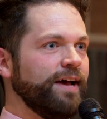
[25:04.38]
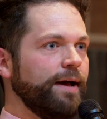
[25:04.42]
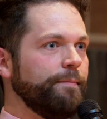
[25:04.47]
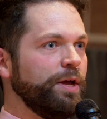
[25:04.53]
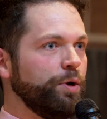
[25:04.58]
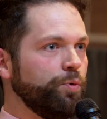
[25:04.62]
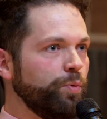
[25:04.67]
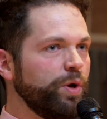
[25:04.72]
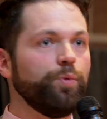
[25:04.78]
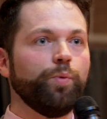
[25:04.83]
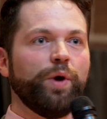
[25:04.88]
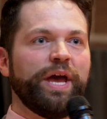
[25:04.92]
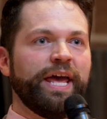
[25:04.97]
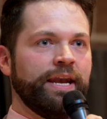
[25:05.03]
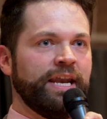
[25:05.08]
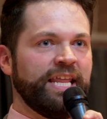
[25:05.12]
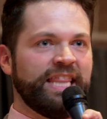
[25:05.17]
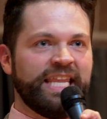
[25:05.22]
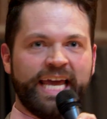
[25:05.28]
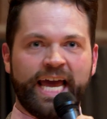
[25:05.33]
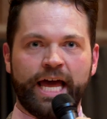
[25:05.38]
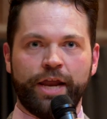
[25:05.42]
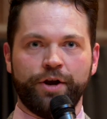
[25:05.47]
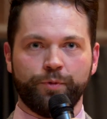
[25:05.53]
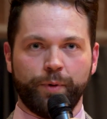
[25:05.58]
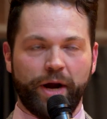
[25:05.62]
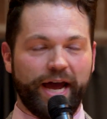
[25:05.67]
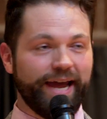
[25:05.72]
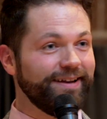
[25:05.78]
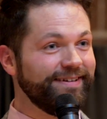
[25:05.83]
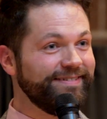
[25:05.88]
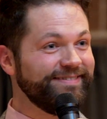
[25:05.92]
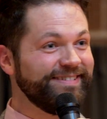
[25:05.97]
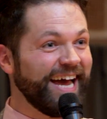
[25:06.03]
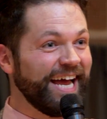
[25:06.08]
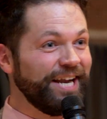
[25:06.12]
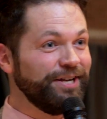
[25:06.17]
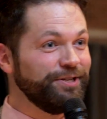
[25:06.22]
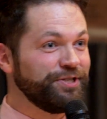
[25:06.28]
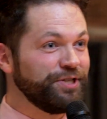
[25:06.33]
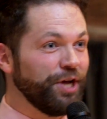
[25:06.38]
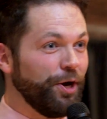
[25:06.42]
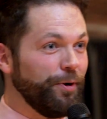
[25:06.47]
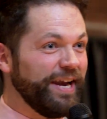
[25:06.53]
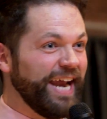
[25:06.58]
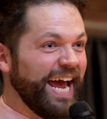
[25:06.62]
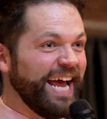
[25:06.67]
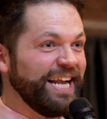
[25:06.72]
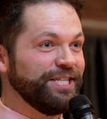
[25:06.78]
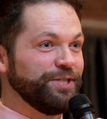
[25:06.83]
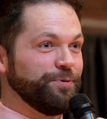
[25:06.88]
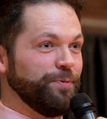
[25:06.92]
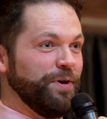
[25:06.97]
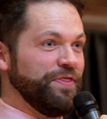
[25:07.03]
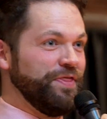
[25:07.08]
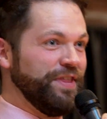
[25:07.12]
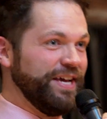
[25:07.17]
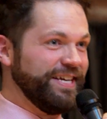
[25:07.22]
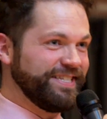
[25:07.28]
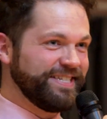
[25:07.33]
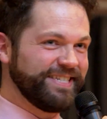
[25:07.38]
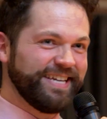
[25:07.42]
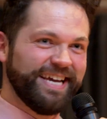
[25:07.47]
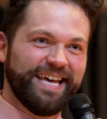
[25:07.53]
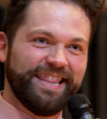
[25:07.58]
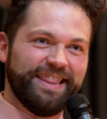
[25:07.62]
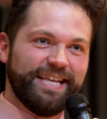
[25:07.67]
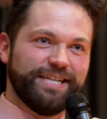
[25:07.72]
I mean, we win in the end, right? And so it ends with this